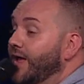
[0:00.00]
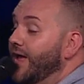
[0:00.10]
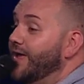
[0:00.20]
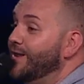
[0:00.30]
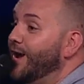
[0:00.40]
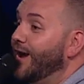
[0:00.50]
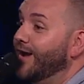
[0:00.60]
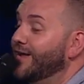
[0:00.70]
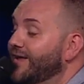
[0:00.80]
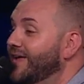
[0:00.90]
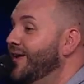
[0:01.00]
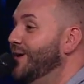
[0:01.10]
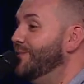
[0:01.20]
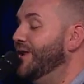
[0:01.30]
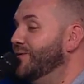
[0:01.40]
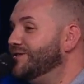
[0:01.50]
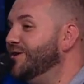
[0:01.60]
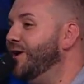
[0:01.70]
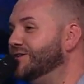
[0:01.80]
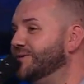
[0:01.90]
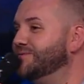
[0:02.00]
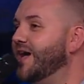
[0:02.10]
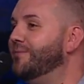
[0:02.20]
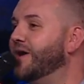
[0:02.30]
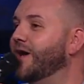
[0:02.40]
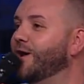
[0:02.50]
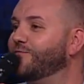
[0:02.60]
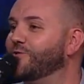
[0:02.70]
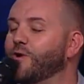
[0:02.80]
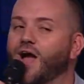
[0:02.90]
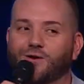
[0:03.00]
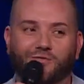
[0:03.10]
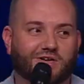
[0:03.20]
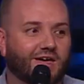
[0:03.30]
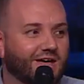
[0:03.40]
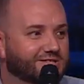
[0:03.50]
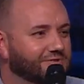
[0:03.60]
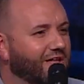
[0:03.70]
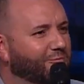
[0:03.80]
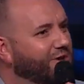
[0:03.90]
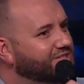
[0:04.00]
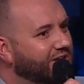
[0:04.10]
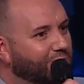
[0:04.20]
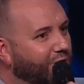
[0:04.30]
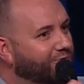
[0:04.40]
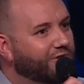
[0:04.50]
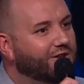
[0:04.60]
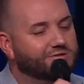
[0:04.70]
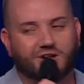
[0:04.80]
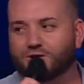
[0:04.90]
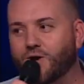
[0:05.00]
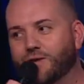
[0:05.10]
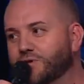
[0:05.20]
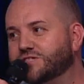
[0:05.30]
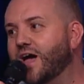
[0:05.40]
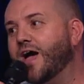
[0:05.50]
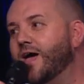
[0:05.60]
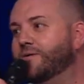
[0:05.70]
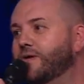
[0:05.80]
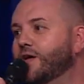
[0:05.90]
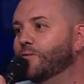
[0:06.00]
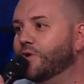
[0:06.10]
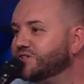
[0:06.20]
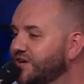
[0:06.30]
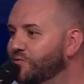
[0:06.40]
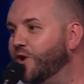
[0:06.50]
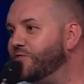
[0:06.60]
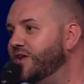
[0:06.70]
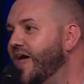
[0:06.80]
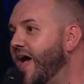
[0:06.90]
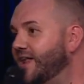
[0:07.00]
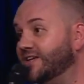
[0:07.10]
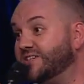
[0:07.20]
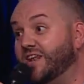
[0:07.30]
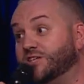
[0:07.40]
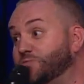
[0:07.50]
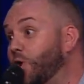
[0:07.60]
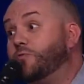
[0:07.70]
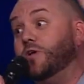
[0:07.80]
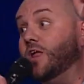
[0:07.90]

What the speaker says: And but it was an awesome time. I got off the ride with the kids, and they're like, wasn't it worth it? It was an incredible time. Wasn't it worth it, Dad? And I said, it's worth it.